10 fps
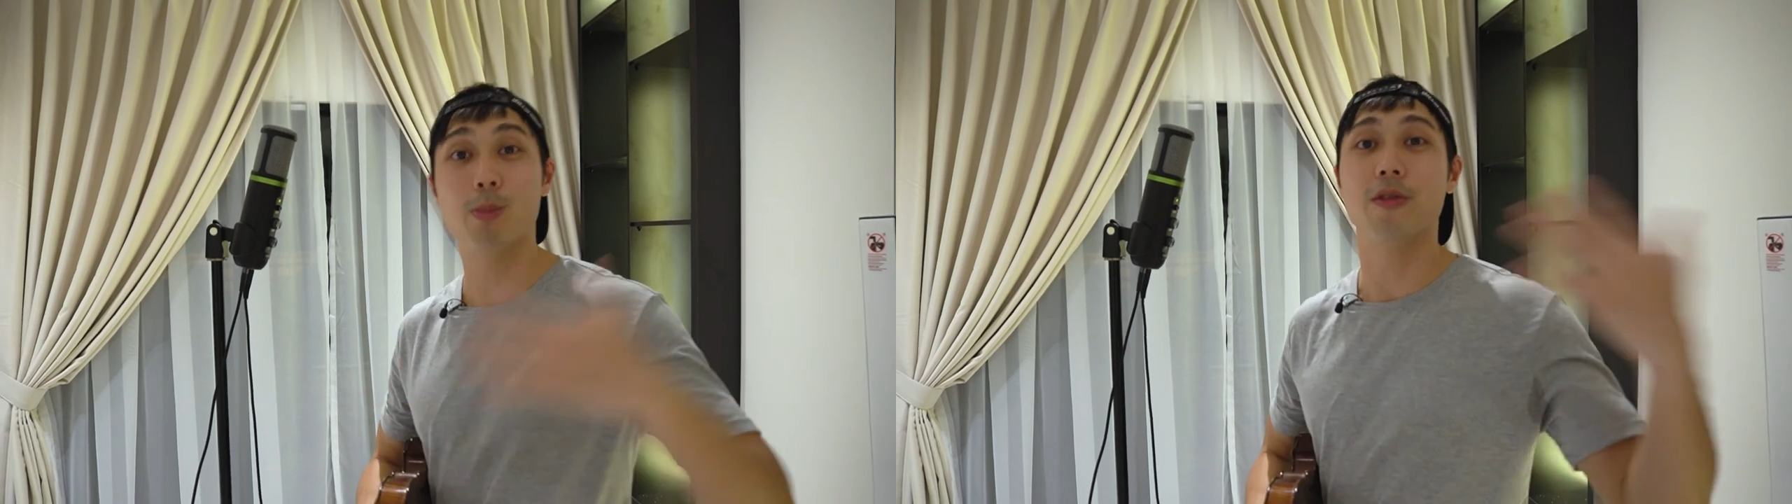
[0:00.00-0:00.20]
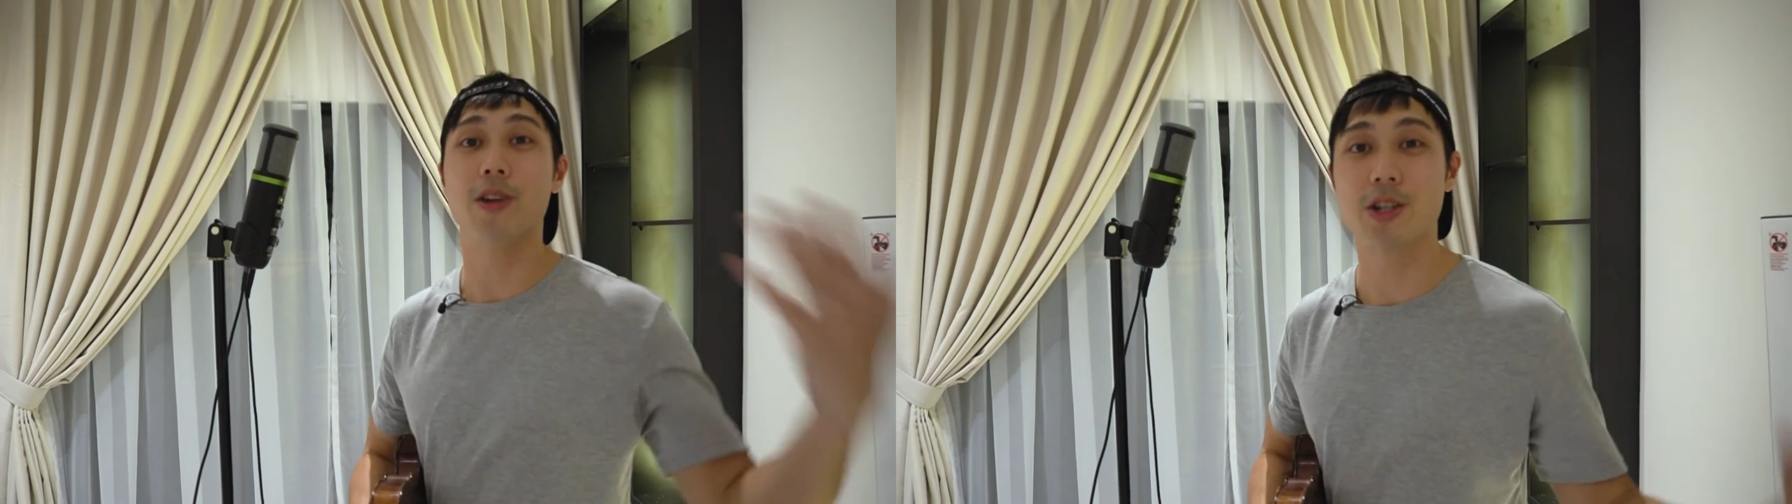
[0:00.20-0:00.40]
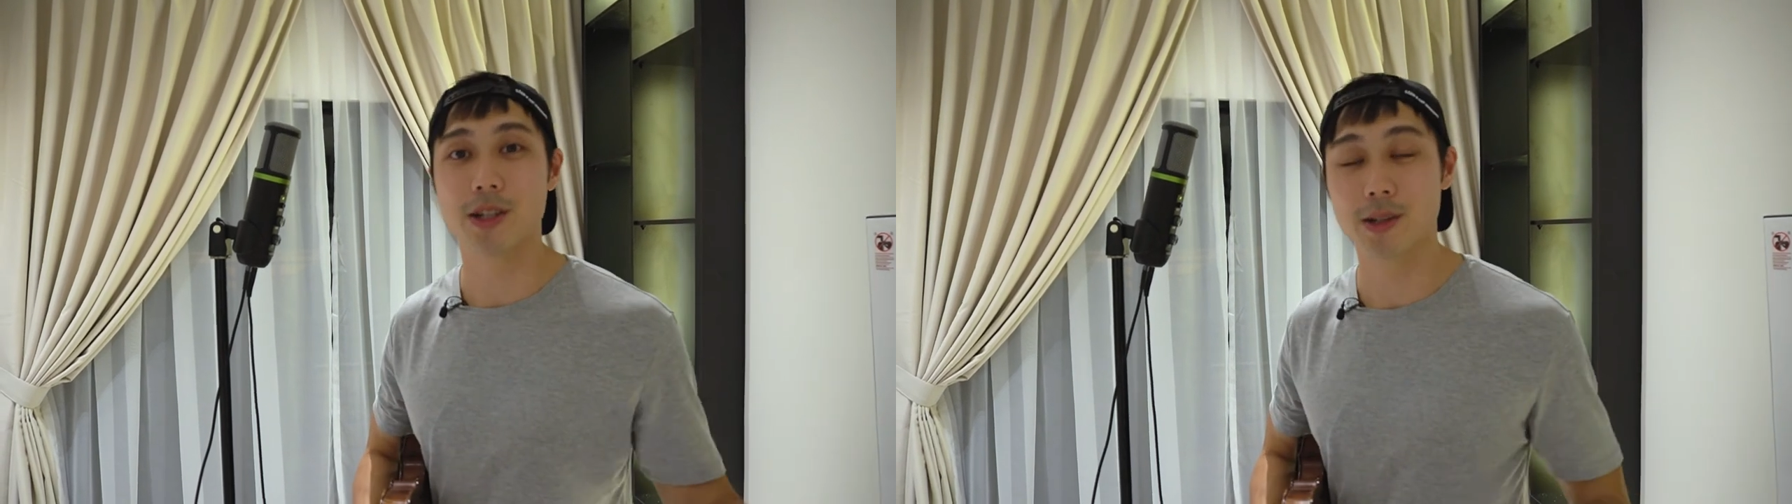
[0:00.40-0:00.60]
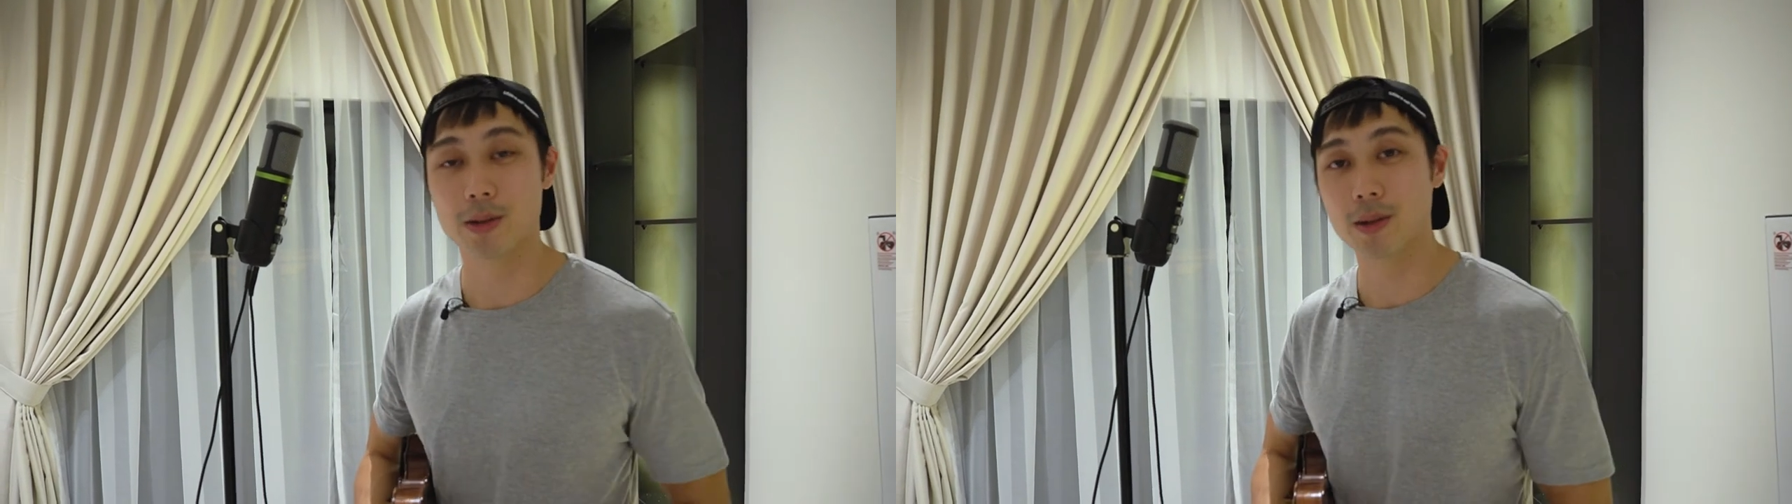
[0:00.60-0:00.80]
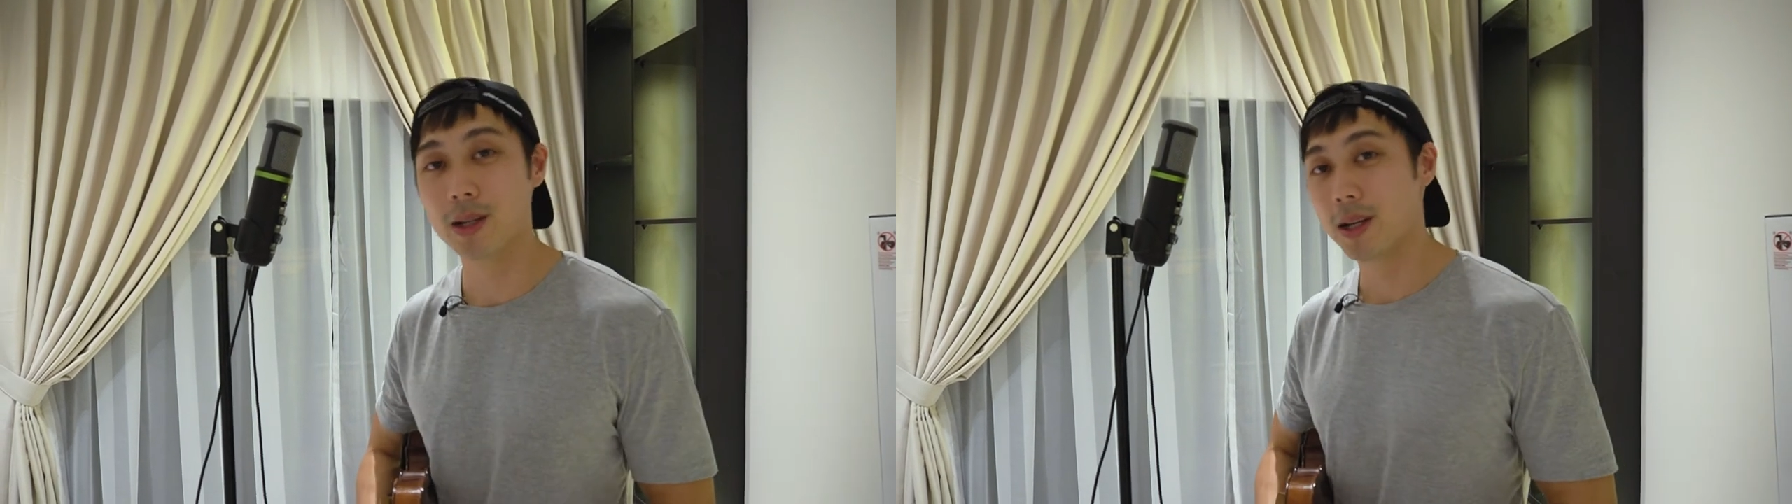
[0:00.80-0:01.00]

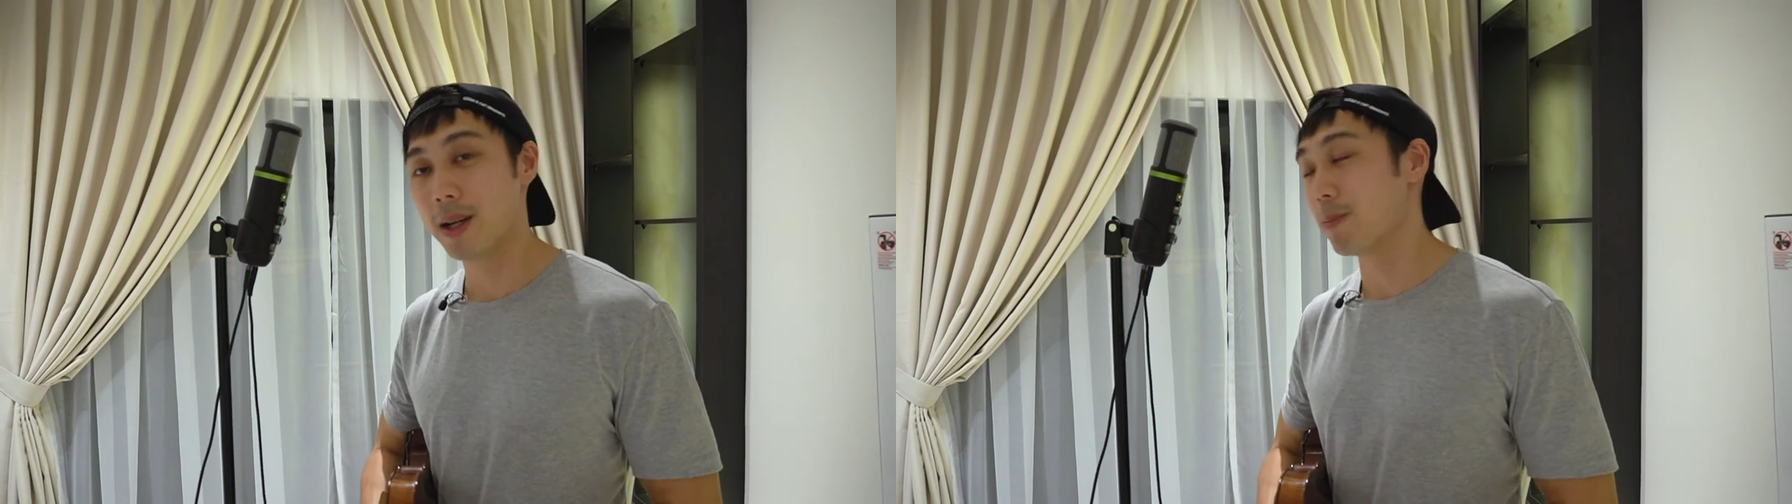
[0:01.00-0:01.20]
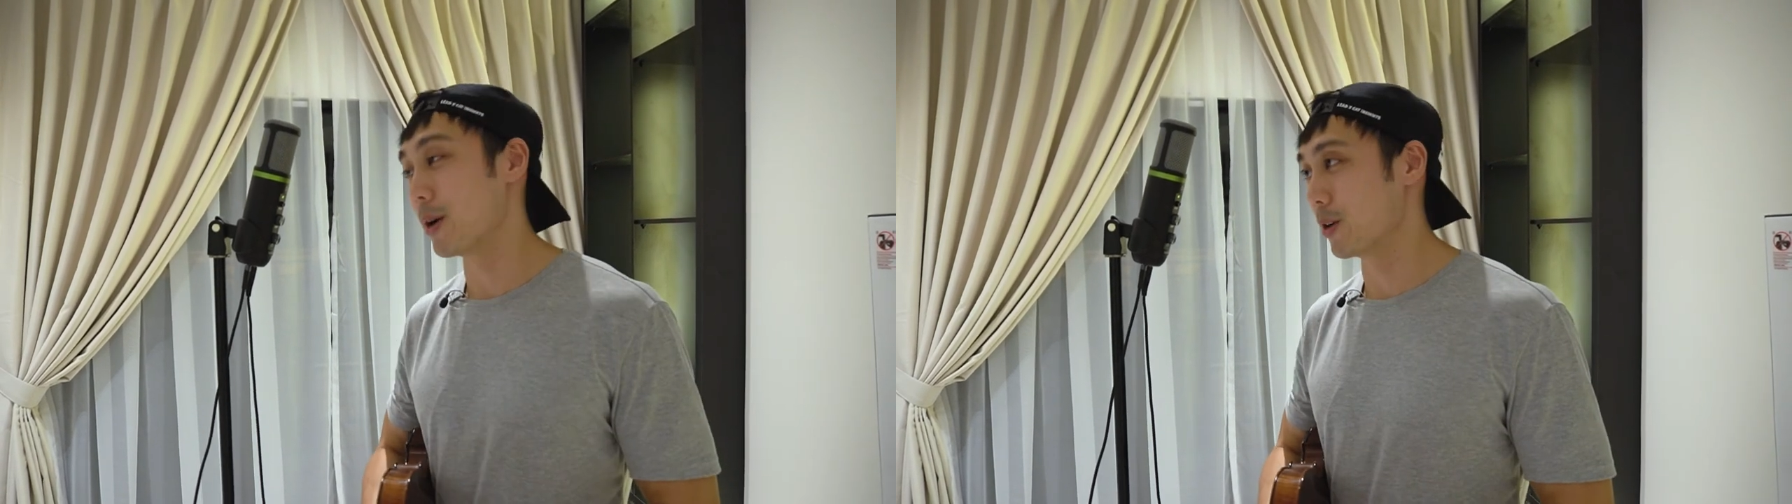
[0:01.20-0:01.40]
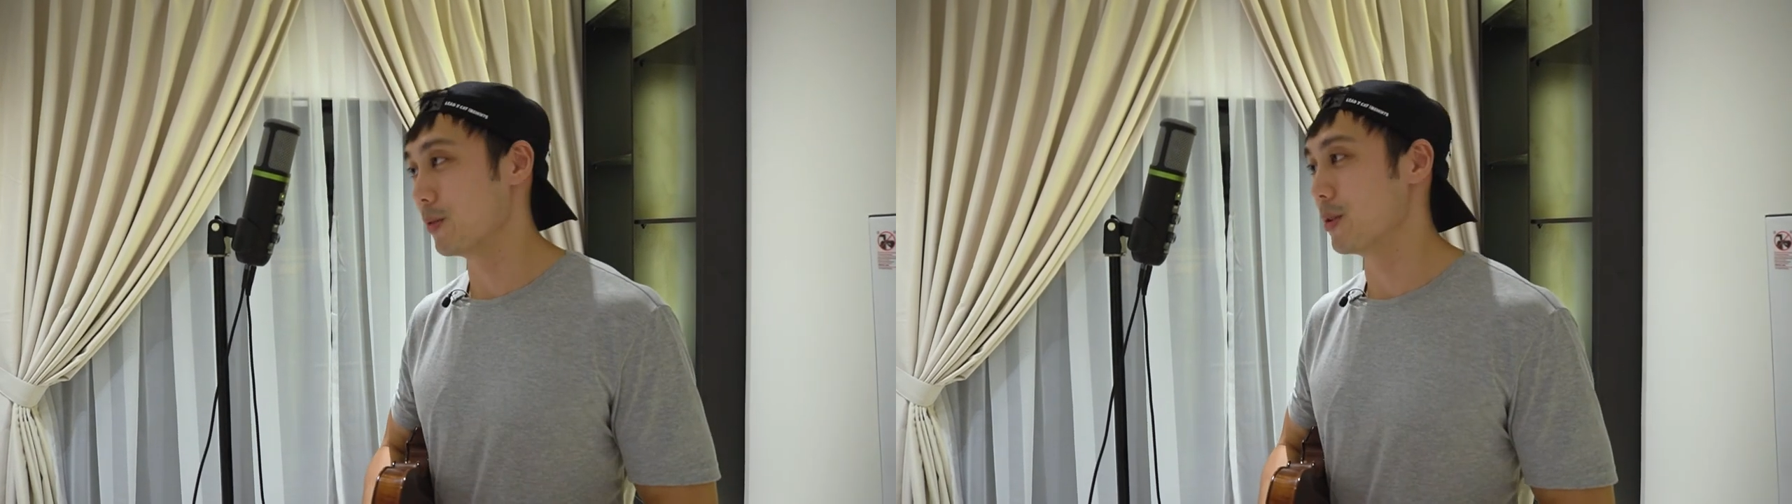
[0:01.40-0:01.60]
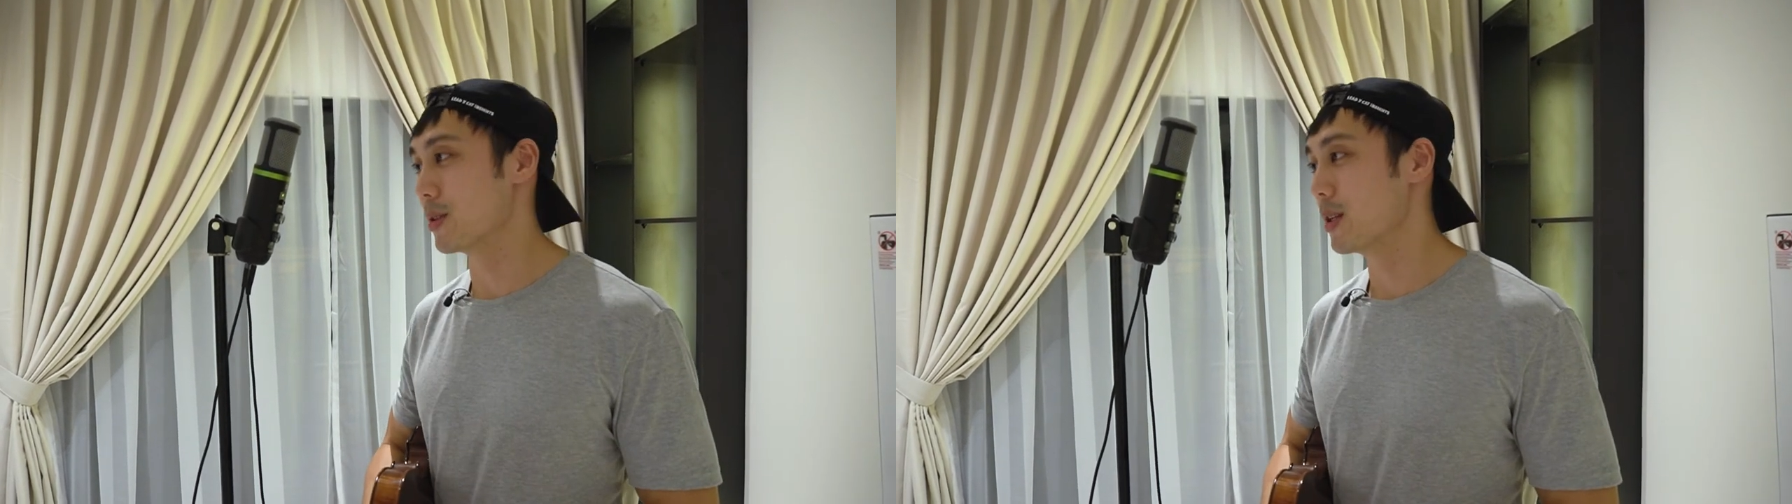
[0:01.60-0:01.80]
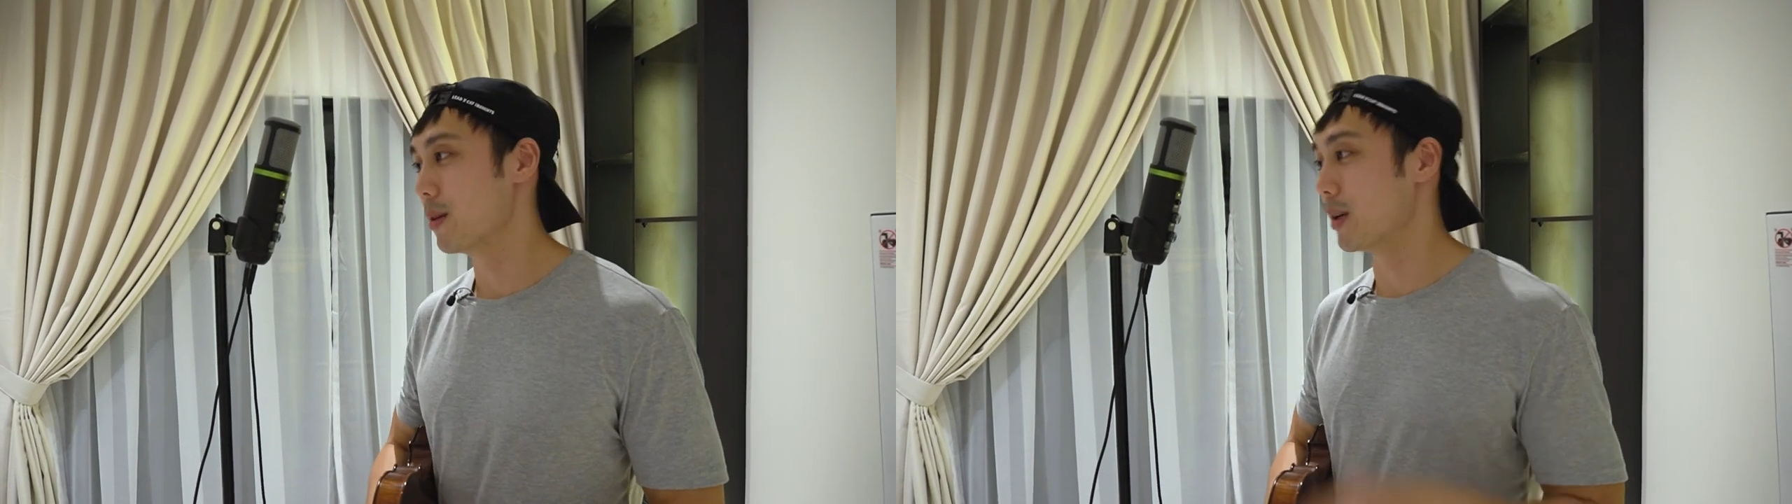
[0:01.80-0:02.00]
professional microphones.